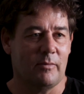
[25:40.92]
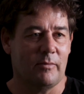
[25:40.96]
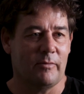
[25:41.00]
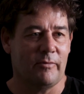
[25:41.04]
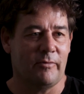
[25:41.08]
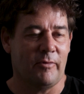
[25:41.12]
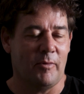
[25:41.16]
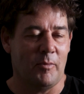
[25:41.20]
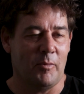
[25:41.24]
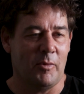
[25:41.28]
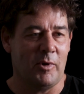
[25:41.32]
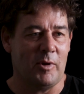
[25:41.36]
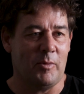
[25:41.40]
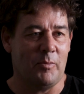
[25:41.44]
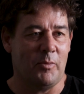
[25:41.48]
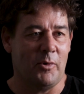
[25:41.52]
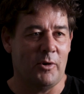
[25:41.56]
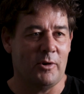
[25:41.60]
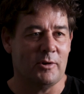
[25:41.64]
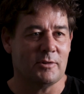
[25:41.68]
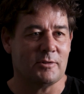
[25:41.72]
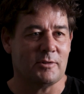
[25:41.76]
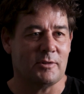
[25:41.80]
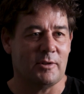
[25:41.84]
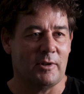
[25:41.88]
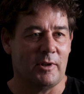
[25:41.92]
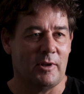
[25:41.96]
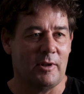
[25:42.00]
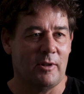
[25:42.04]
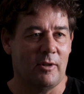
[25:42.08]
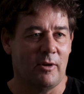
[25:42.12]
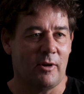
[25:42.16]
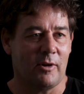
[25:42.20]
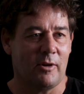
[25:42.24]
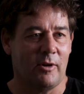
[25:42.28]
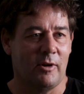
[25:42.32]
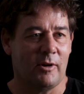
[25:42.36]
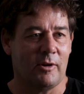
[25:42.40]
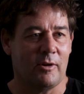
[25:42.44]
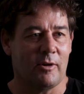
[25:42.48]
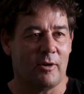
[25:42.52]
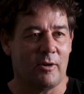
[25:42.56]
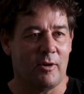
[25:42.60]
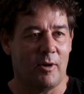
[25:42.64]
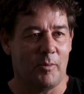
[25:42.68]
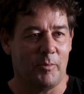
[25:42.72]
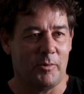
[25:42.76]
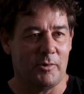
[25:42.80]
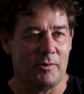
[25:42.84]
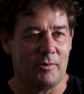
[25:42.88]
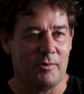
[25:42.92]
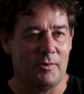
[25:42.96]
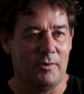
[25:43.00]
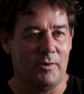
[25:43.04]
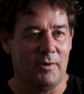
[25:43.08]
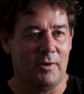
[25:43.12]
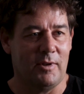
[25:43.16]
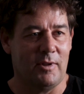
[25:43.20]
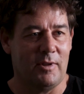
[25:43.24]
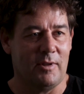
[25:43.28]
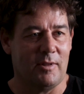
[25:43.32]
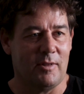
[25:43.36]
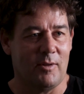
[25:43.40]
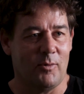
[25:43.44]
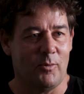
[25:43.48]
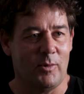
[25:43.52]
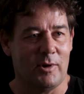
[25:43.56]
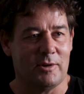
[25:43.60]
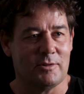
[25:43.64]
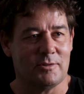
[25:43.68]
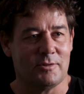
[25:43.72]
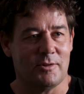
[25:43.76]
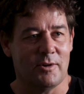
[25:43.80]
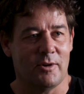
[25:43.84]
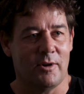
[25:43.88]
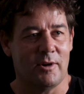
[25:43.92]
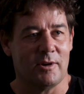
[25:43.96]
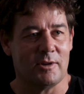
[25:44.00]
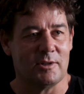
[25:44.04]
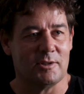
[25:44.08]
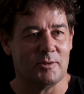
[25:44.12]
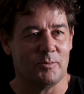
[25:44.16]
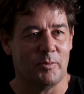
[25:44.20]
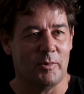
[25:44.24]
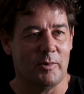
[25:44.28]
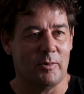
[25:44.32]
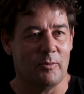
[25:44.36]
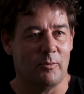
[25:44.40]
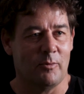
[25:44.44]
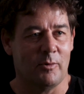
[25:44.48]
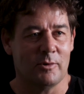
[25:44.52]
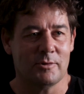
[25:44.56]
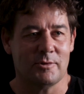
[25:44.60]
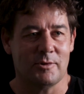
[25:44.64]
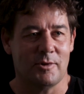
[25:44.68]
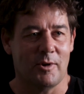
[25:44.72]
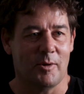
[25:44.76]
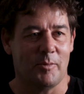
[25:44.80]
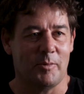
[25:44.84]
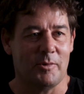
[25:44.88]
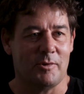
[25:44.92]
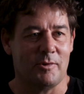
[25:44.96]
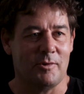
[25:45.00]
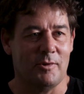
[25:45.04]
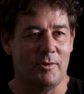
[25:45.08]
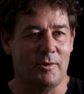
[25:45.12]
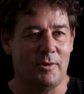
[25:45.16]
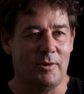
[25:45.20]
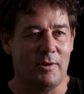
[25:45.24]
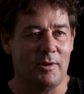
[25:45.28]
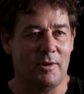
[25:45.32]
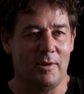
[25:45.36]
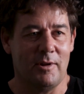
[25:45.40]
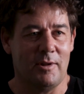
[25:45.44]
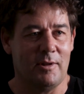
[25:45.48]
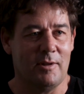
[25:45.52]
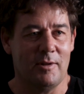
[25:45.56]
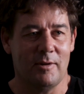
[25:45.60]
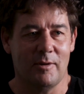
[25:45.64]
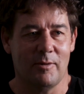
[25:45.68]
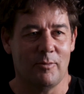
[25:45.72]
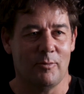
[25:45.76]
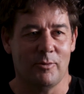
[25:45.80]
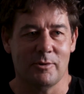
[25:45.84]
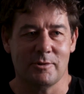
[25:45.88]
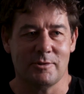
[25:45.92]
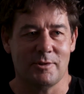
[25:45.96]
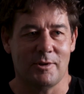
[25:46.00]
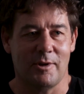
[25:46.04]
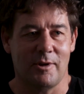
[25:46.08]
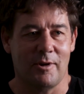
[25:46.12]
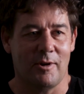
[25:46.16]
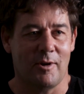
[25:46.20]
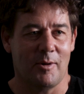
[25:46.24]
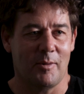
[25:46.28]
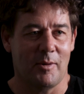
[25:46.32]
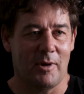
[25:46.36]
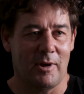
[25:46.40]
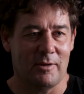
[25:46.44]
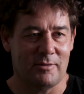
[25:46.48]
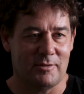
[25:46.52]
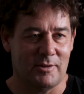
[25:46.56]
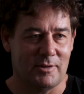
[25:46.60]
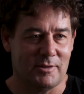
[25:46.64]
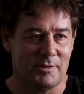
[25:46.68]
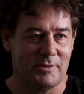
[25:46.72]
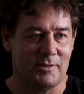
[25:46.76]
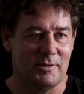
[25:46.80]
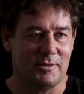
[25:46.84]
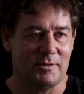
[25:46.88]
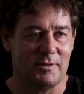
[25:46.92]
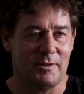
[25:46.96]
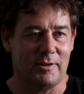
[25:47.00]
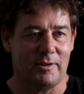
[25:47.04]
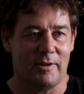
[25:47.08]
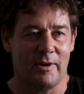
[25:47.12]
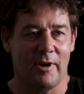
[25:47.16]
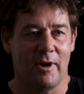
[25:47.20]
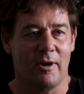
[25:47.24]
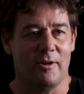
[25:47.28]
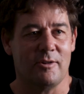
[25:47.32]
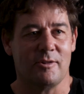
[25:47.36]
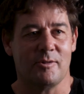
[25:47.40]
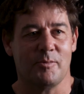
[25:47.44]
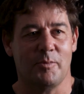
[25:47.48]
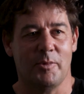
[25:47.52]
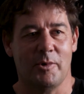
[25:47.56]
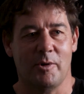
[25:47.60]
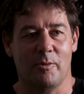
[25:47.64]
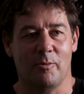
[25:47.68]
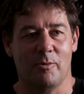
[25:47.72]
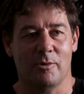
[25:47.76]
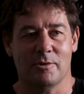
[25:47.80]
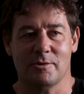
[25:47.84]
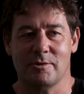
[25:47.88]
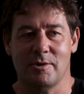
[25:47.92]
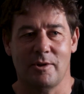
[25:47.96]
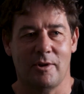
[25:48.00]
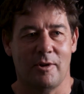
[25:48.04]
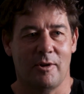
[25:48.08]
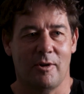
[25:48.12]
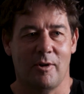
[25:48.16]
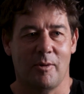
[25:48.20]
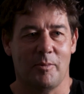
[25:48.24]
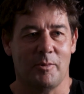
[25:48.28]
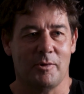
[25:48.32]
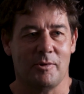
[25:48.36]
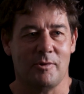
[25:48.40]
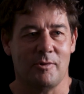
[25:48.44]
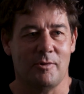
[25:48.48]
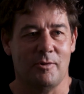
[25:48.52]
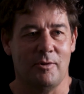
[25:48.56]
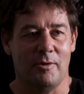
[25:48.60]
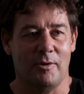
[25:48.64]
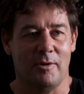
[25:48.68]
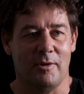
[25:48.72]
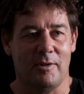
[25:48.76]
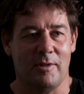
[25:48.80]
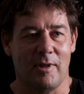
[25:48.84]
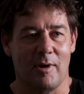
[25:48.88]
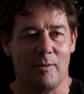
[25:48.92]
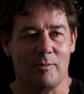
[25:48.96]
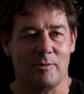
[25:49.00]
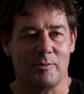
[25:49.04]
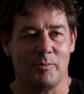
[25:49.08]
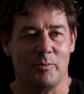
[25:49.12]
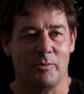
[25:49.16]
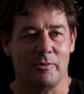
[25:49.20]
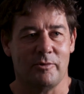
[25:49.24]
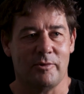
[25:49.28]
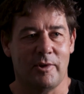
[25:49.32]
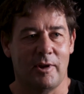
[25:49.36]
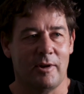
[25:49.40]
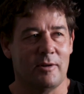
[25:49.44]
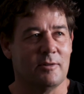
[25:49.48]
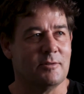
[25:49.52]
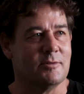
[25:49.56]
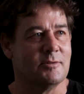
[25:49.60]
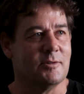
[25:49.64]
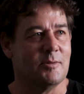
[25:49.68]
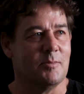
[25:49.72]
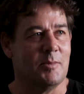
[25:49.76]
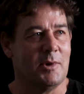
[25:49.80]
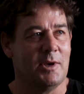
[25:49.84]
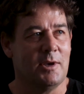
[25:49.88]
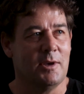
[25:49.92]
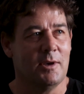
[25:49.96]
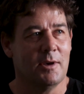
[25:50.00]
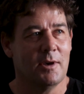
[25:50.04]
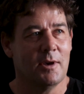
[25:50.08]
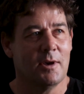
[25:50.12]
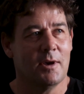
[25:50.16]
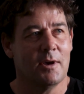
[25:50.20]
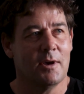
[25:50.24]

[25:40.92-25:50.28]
for me personally, like, I got an opportunity at the West Tigers, but it was an opportunity. It wasn't as an assistant coach, but it wasn't an opportunity that was presented to me.